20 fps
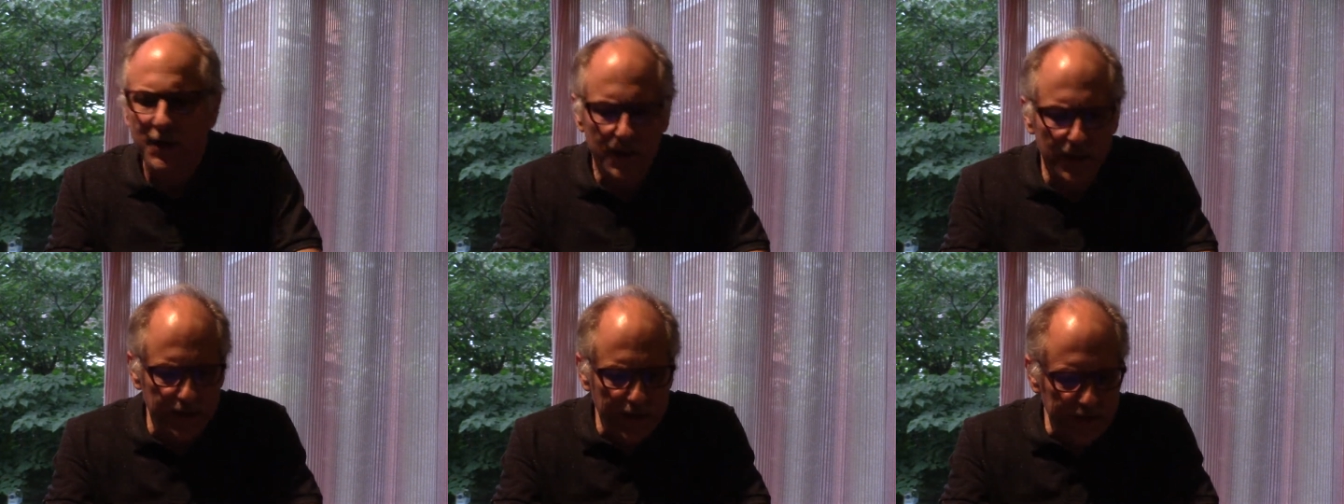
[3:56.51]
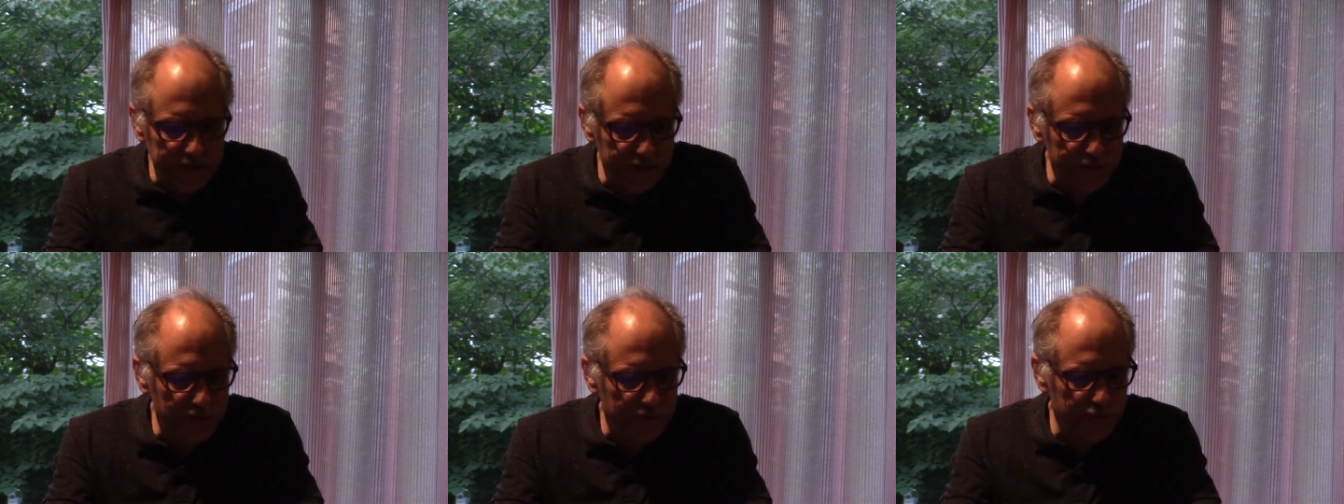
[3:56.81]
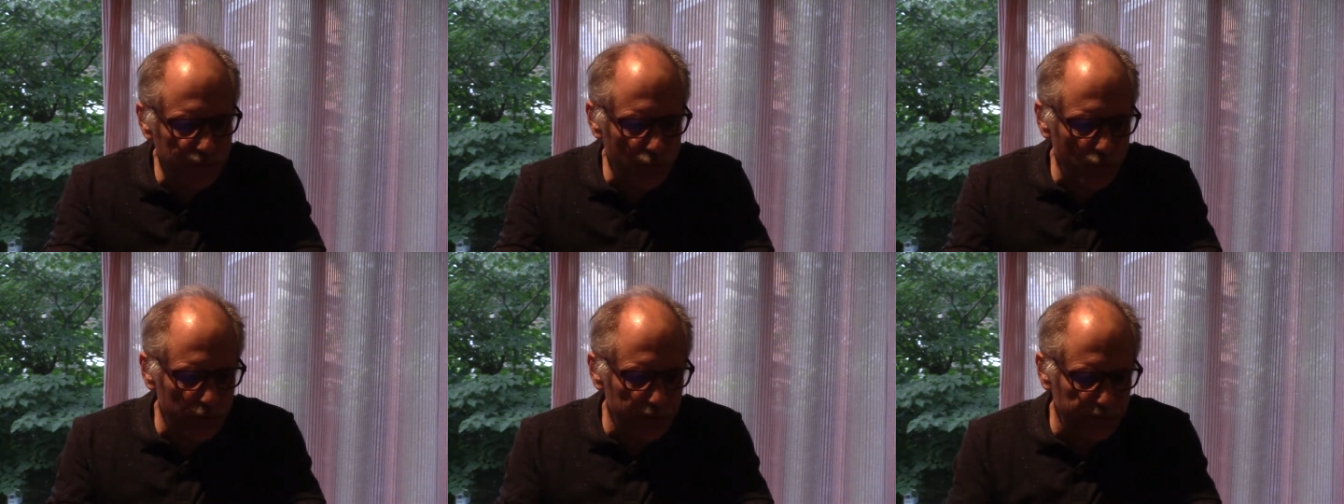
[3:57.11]
and that's
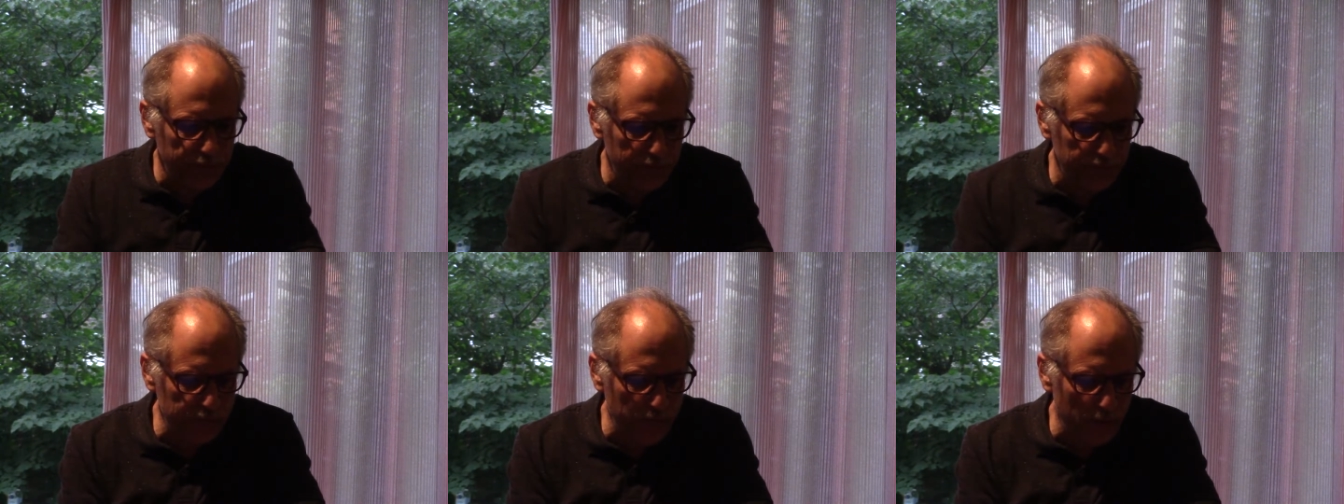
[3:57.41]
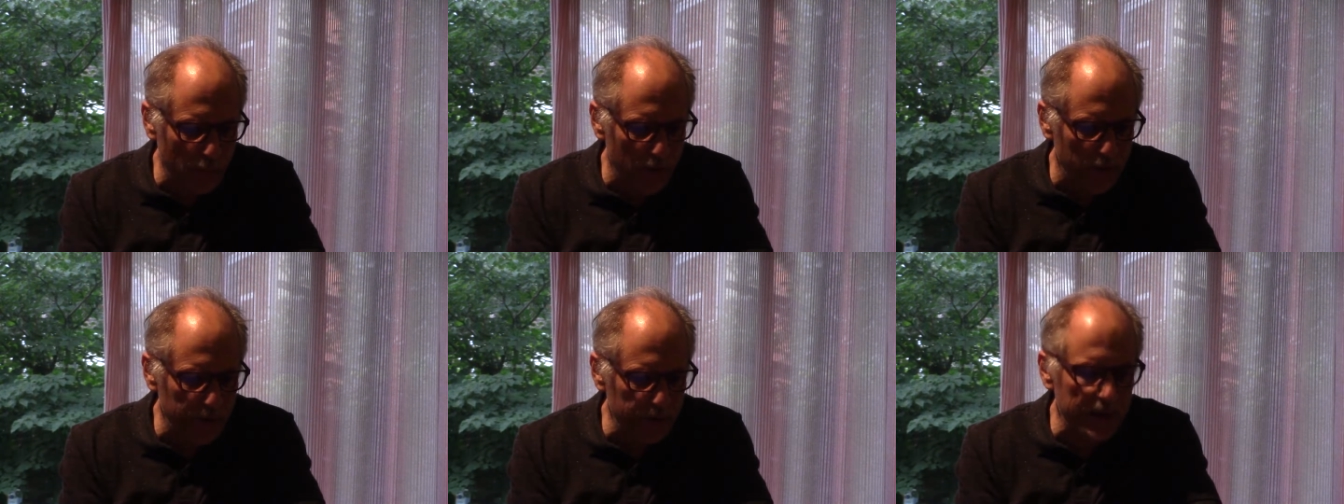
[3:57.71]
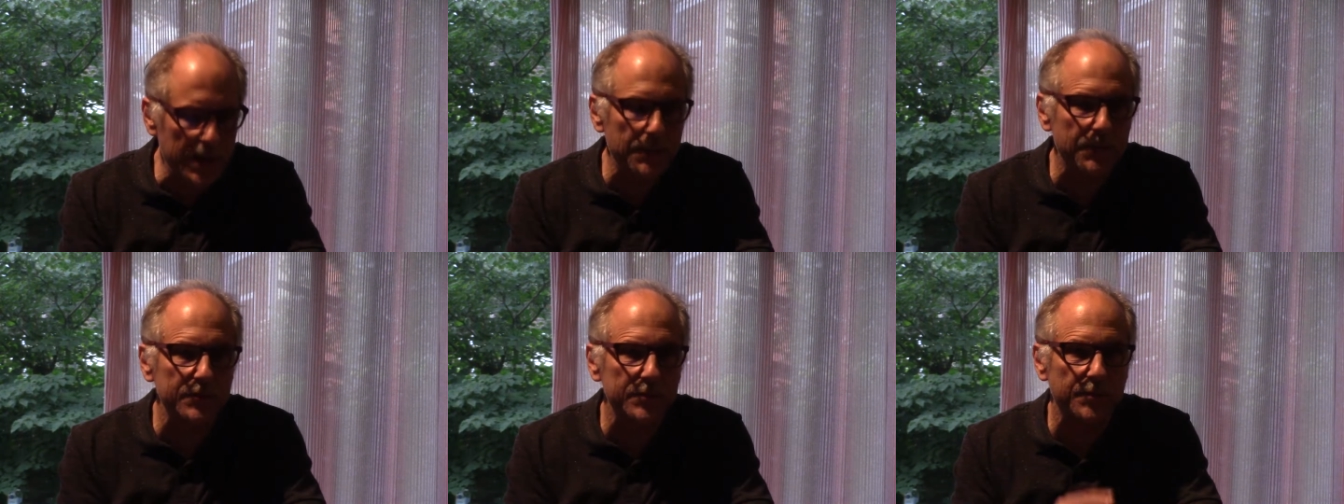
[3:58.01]
just wonderful because we want to
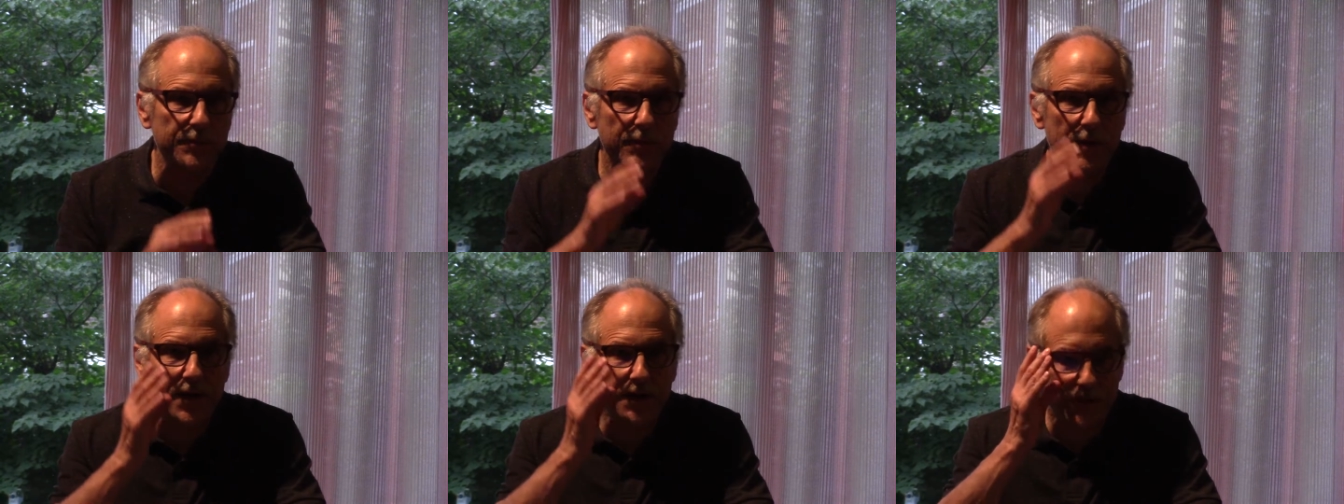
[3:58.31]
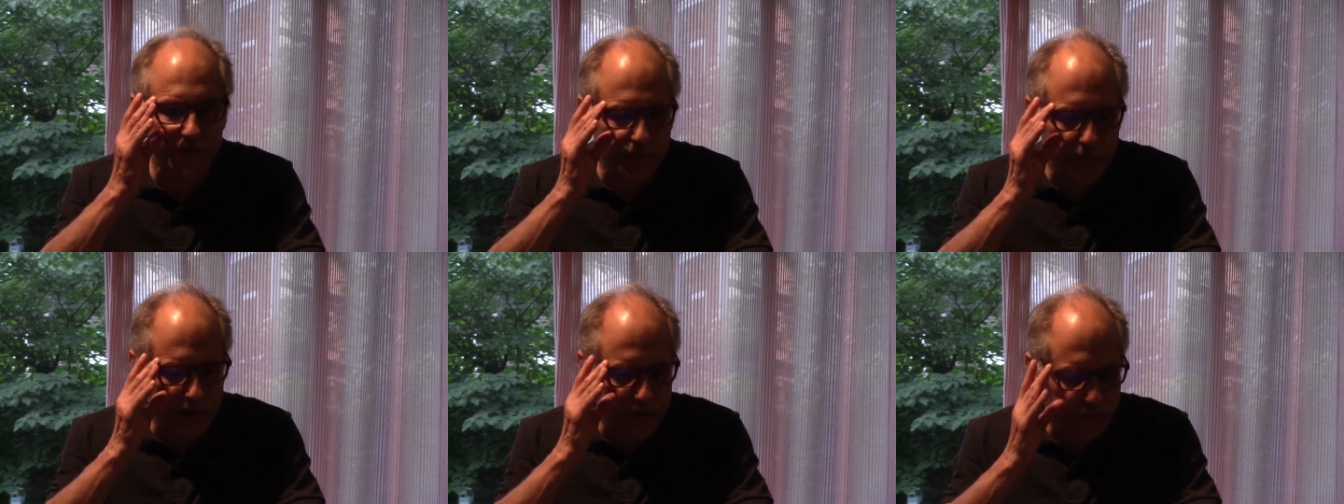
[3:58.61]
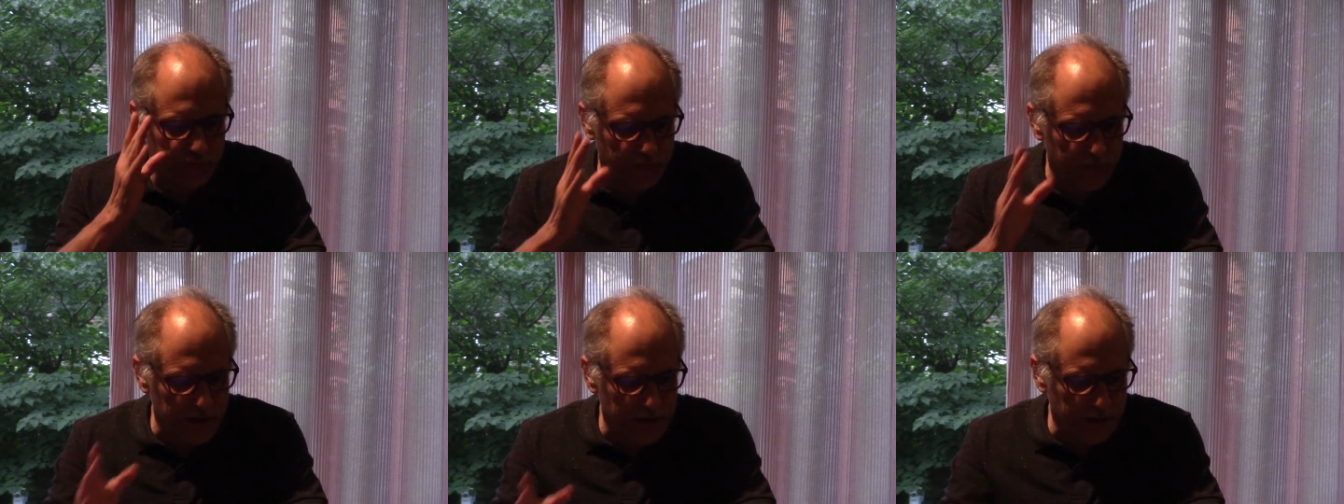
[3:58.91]
be able to provide a
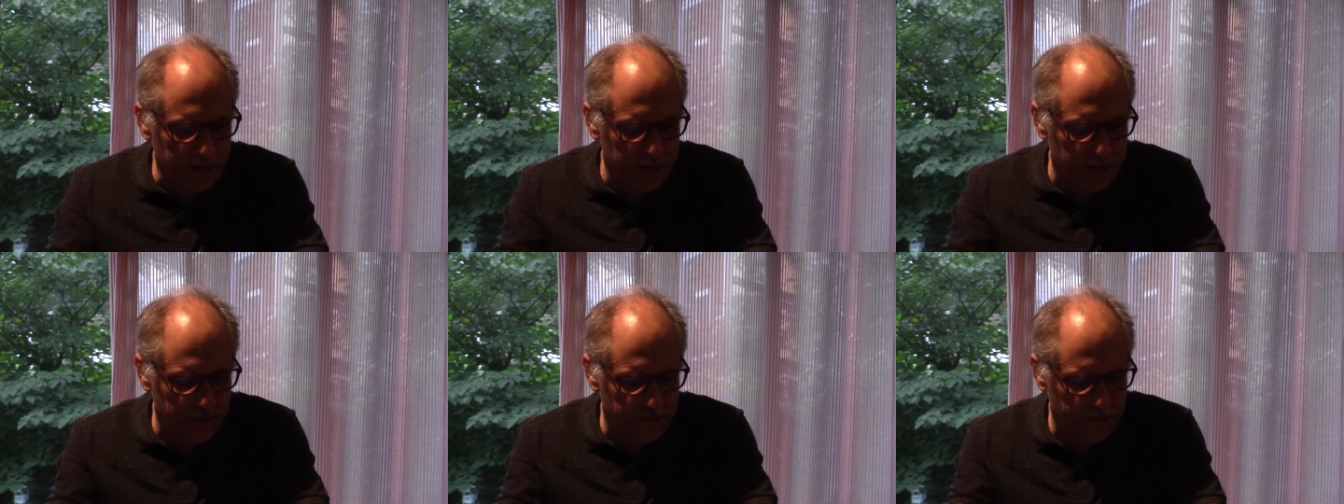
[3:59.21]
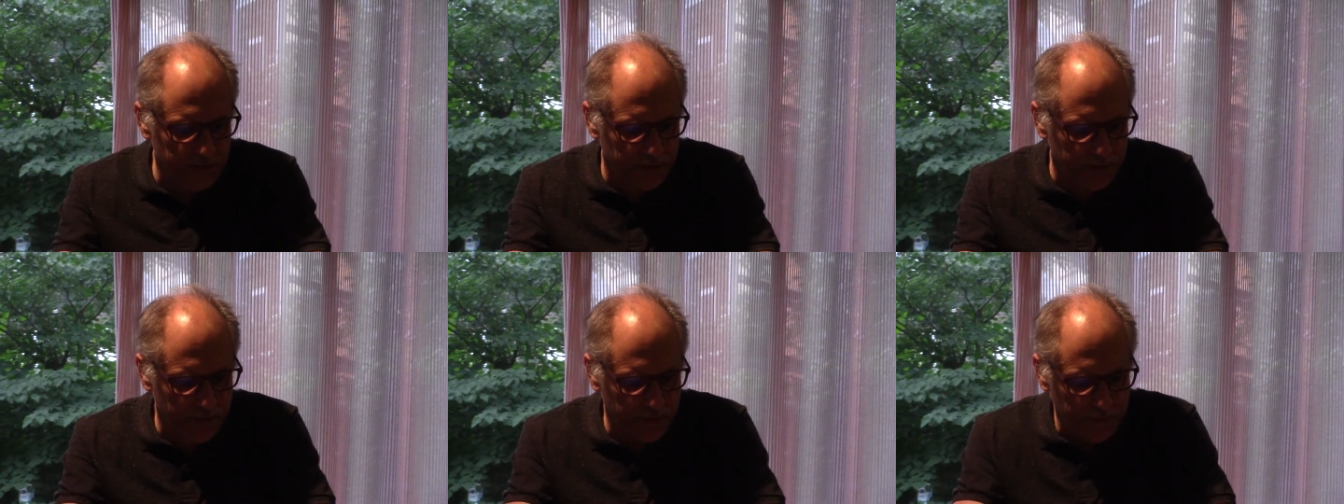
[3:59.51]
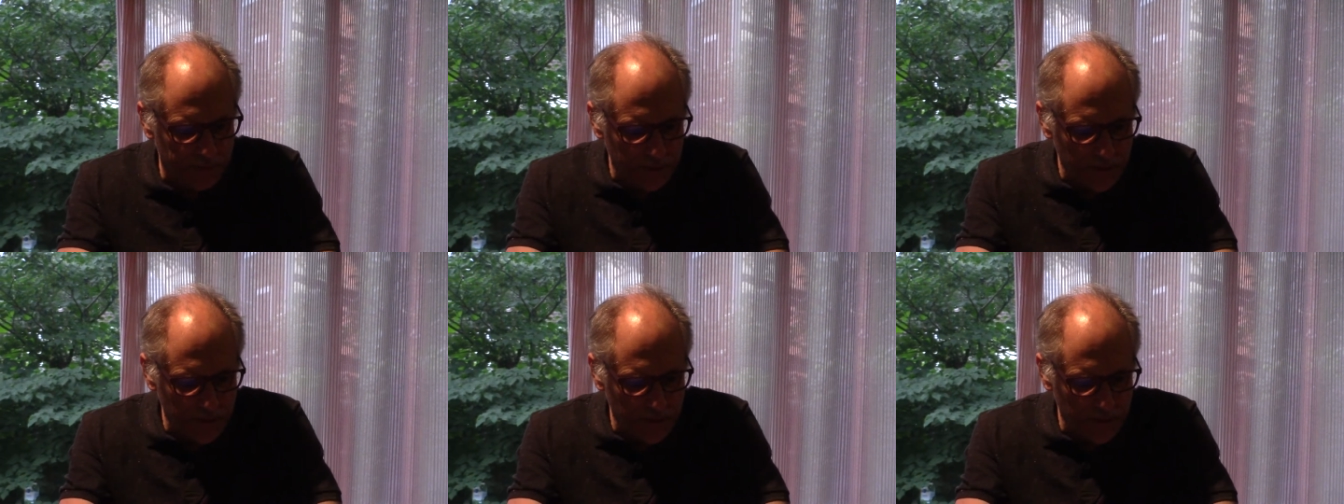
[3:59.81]
space for that kind of a thing.